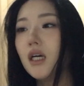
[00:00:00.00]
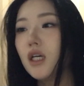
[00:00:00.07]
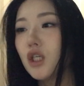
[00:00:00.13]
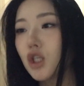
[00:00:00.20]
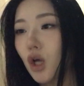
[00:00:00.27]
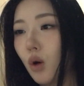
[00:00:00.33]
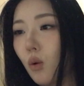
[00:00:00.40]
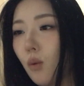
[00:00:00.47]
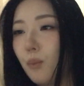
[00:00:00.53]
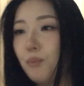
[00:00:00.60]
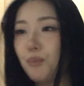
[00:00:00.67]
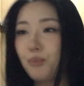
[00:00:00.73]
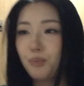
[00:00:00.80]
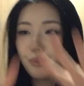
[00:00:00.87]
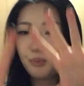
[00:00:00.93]
So
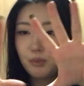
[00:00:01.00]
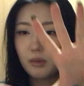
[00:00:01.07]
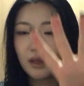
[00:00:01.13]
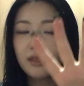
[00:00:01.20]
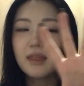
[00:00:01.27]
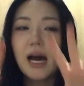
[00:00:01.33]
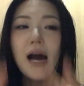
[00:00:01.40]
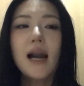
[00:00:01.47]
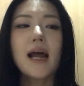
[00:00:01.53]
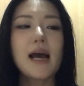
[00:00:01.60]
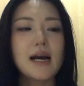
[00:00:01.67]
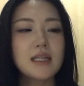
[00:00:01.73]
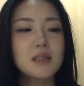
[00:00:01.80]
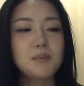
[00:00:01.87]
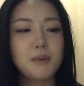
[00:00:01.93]
that
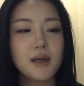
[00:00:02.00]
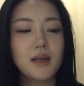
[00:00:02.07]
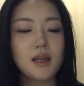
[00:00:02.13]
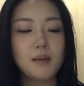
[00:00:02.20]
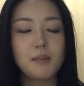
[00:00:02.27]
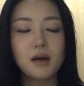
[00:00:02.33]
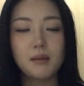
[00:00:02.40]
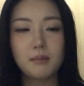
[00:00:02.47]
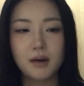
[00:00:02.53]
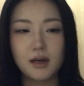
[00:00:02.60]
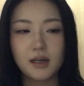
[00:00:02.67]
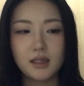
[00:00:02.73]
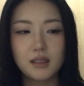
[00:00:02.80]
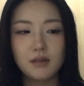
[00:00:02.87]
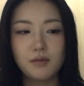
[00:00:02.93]
has been in my
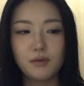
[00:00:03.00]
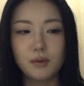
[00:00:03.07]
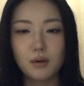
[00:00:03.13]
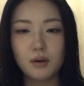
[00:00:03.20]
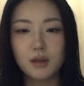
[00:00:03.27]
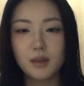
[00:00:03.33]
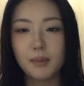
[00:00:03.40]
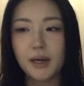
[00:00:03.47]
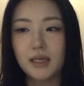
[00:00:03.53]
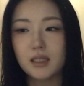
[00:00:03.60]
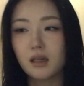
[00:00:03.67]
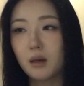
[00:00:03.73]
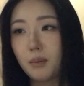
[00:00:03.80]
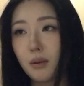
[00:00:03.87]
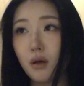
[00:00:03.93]
mind for the past
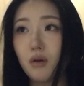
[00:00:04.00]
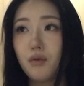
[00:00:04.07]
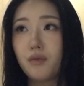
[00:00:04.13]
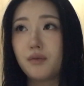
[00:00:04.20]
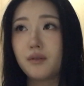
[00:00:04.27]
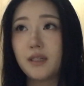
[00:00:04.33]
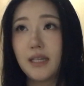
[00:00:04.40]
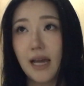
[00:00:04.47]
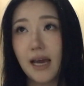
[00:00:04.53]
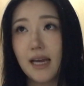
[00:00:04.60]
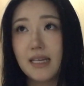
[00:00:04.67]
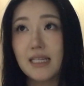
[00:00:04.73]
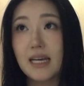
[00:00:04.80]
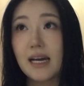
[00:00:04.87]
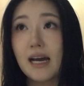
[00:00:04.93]
couple of
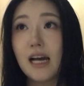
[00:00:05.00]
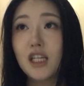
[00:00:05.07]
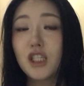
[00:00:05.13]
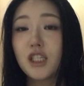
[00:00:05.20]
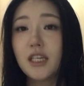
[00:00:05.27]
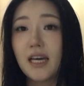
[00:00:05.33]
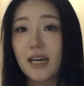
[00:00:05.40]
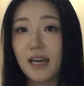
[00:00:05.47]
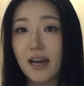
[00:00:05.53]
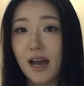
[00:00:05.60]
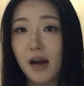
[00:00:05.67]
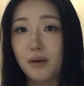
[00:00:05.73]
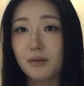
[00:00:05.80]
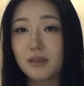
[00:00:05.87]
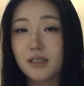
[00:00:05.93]
days, and I had to get it
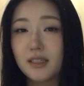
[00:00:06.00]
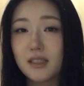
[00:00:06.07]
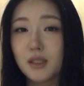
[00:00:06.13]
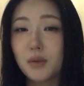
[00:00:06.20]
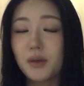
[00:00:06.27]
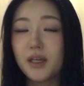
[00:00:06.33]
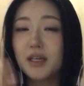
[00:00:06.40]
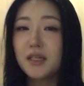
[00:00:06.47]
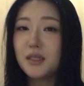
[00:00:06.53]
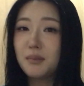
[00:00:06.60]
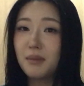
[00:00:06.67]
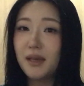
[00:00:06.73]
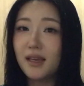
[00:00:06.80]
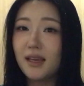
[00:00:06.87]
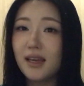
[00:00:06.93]
out. So here's
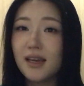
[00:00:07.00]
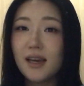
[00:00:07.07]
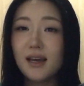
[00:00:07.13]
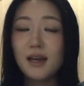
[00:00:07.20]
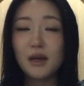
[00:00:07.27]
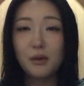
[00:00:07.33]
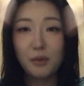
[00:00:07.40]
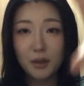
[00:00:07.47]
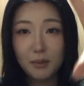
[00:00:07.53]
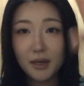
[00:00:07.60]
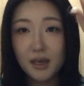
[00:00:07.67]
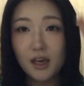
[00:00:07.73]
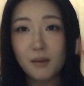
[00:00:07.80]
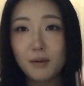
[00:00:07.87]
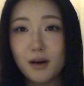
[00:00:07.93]
me with my
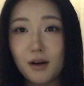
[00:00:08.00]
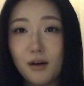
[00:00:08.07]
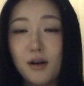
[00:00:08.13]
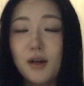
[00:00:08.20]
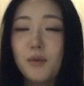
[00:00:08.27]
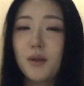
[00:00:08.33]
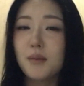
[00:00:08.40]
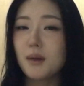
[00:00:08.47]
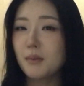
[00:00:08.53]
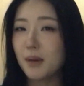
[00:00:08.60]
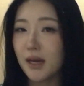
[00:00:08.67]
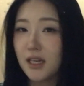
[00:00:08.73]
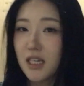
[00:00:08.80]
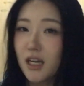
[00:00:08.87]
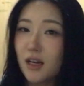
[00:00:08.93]
camera on, with my
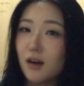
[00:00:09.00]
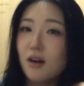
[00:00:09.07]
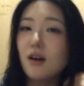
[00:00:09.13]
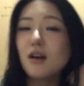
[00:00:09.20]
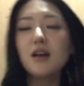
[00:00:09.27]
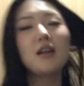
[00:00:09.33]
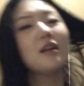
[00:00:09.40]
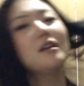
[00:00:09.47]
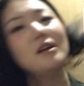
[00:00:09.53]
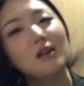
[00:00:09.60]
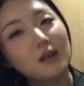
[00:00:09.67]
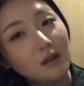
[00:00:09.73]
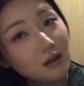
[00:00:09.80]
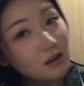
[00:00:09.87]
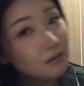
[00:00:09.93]
PJ on,
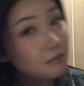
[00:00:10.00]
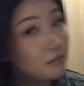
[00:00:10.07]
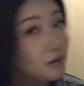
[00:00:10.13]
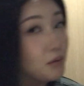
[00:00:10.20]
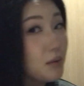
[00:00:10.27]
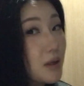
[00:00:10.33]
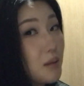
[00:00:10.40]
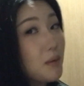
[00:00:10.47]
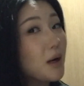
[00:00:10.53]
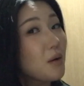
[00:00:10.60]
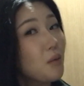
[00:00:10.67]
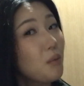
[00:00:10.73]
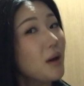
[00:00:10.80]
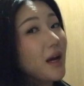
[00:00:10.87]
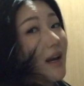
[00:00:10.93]
with my
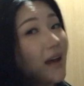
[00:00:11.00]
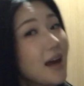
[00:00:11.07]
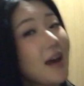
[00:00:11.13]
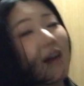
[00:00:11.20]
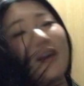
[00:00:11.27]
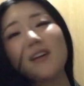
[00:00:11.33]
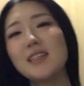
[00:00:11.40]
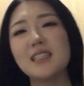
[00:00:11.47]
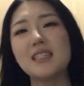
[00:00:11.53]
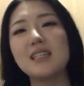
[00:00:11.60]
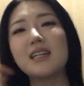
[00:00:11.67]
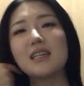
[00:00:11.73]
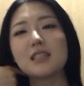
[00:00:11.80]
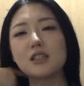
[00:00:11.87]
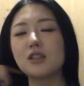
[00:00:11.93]
wet hair still.
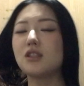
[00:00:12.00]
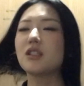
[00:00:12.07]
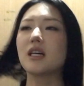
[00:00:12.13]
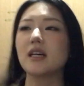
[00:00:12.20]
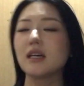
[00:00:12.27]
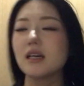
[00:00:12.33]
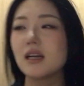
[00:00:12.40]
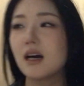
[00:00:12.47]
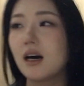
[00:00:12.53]
I need to dry it.